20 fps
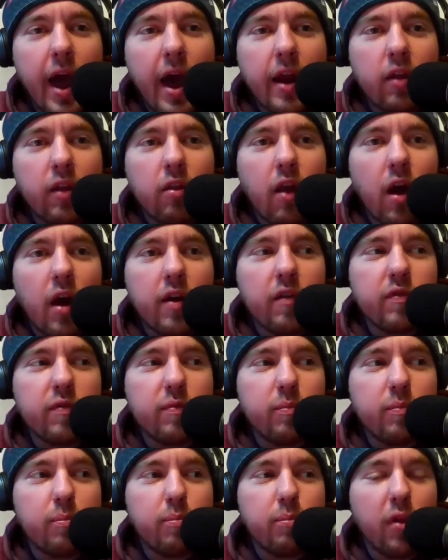had a lot
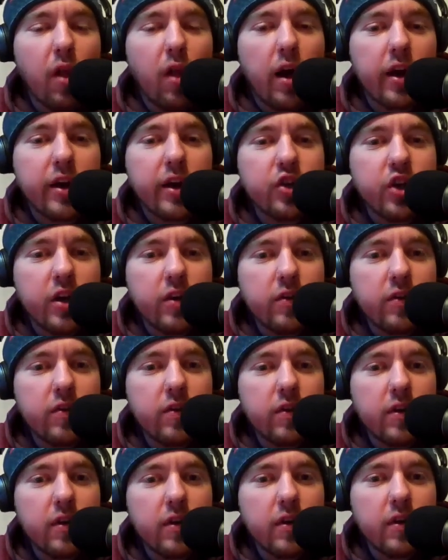of
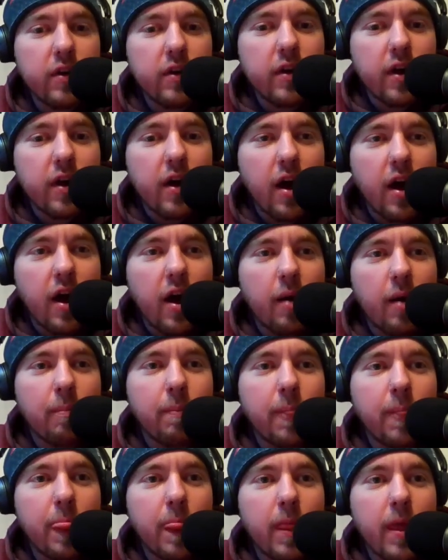blockages,
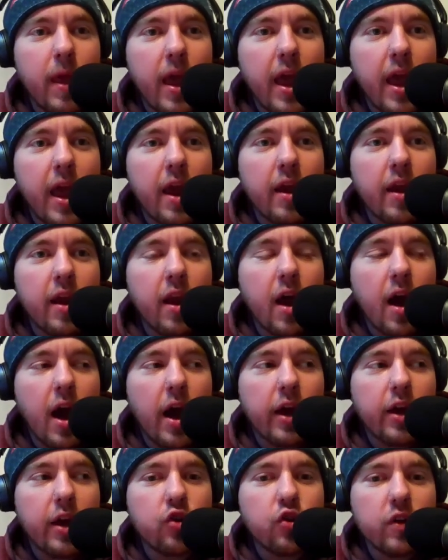um, and
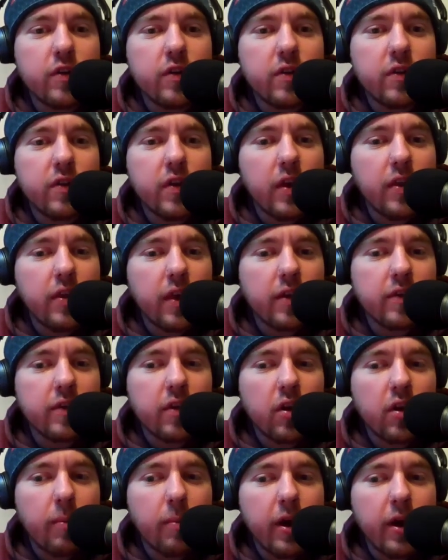I could just see
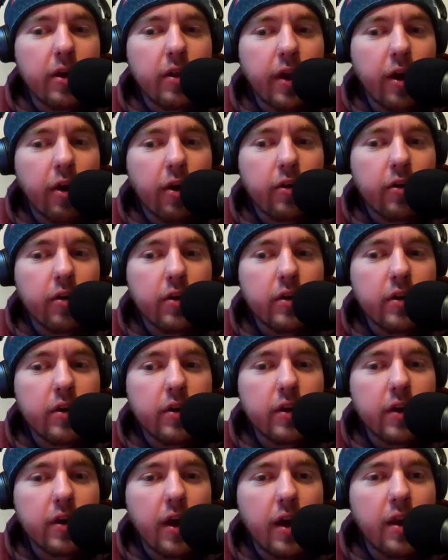things a little bit clearer,
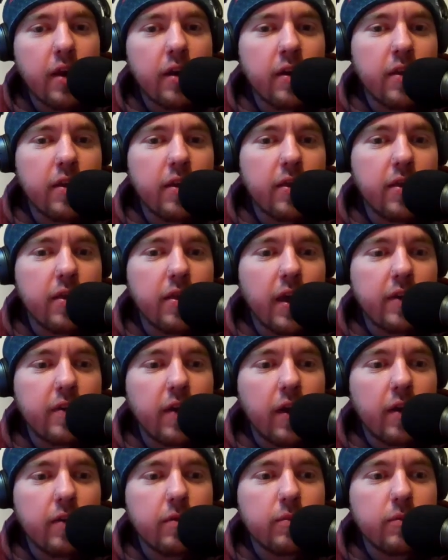and
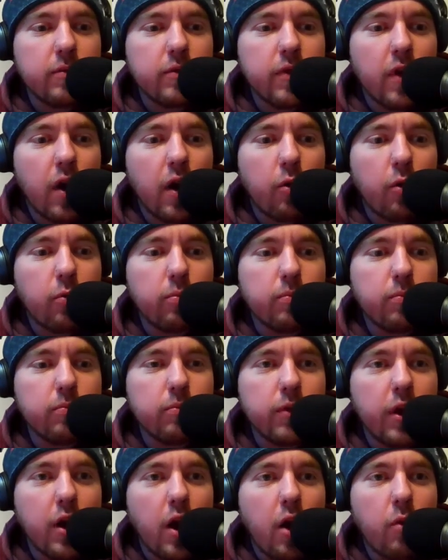that's it. So,
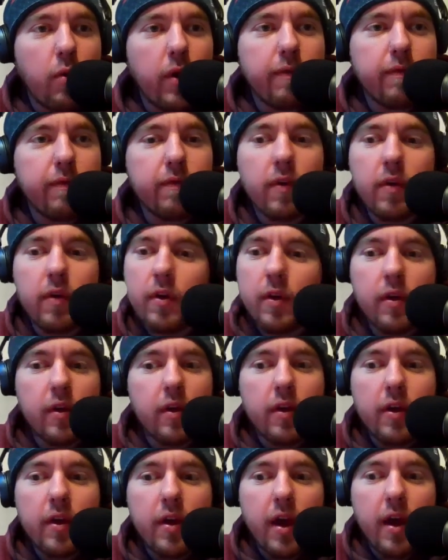
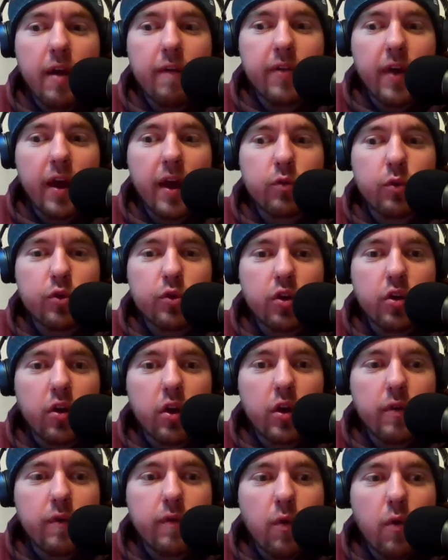if that's what you're
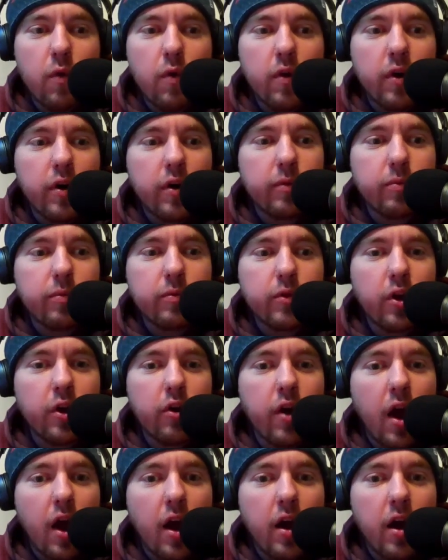looking for, or
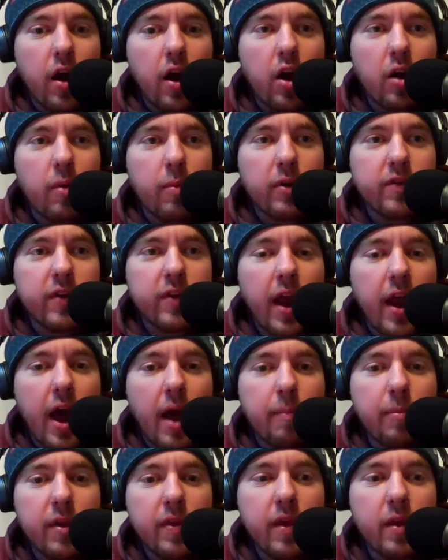you're not 100%
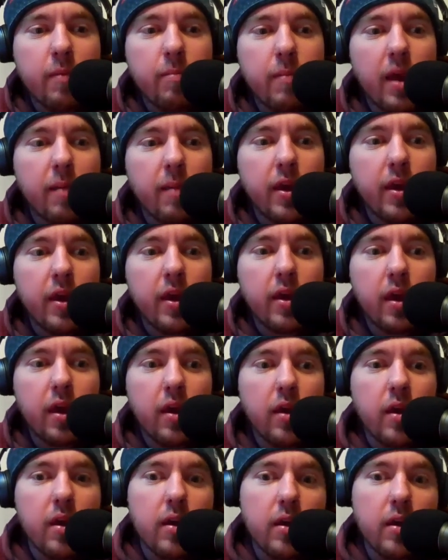happy, then maybe